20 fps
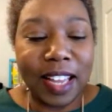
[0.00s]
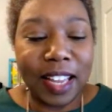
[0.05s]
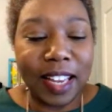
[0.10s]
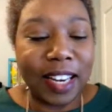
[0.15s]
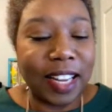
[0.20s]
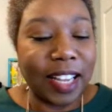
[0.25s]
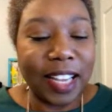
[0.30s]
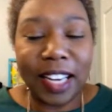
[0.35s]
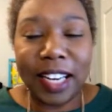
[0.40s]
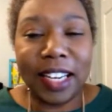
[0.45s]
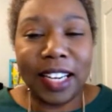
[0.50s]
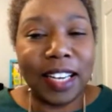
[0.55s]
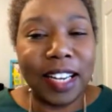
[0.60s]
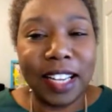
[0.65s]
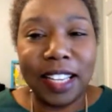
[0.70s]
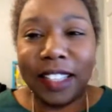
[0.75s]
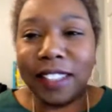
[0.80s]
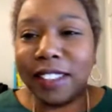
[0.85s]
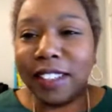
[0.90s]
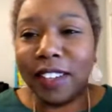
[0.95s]
and I got a
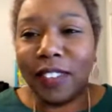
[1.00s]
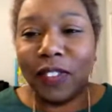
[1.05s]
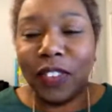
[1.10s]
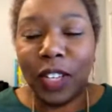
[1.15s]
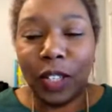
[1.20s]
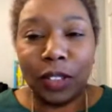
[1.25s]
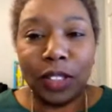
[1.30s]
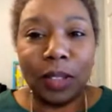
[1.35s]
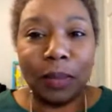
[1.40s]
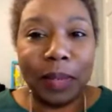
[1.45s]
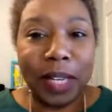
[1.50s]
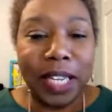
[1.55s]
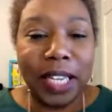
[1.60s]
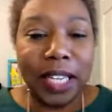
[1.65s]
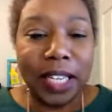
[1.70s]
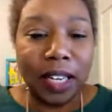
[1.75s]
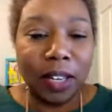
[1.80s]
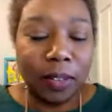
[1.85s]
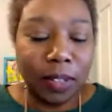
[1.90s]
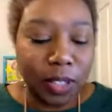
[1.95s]
lot of notes in my
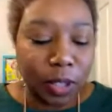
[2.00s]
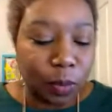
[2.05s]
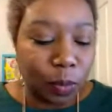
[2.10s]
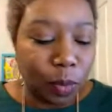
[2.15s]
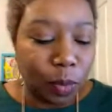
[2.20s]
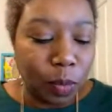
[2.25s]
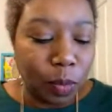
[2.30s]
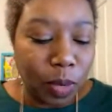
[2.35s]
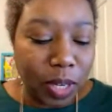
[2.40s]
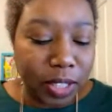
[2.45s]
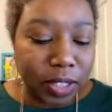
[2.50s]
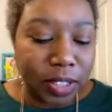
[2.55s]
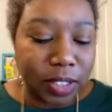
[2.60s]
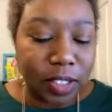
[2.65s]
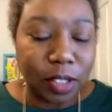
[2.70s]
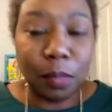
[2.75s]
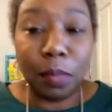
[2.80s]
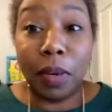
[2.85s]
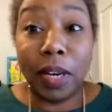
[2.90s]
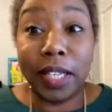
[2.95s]
head. I always rewatch
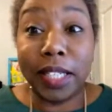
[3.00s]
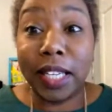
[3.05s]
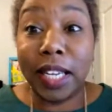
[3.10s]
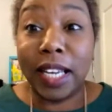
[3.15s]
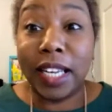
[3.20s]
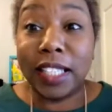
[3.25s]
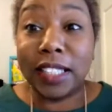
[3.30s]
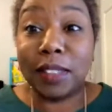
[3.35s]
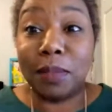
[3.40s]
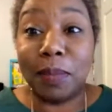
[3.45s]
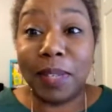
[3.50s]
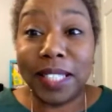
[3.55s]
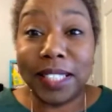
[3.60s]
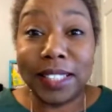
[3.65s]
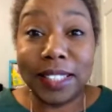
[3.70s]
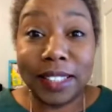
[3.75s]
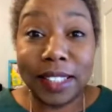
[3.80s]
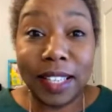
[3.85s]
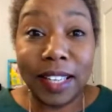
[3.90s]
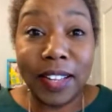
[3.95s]
these broadcasts
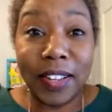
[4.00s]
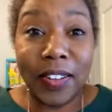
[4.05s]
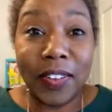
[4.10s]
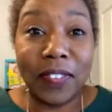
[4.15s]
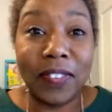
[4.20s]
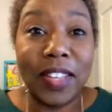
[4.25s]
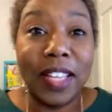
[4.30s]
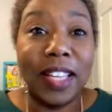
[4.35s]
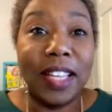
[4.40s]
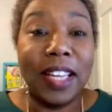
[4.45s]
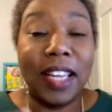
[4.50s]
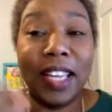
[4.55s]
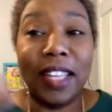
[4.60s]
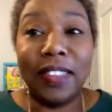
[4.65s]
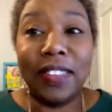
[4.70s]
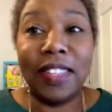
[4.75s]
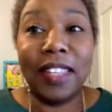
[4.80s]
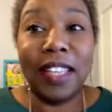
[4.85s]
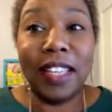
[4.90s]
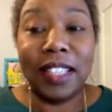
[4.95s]
myself
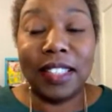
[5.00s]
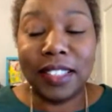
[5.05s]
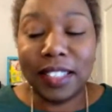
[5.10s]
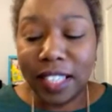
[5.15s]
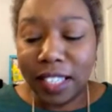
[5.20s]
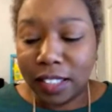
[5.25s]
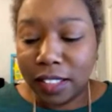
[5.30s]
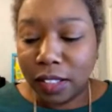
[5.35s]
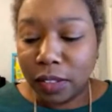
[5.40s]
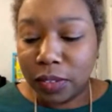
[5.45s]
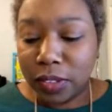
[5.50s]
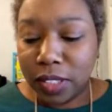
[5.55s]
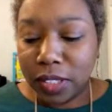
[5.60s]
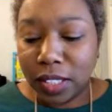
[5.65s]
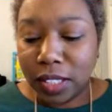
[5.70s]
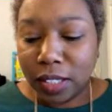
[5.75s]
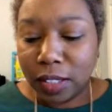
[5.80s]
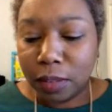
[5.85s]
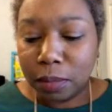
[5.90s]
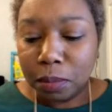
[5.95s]
and then take notes
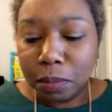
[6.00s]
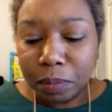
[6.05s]
again.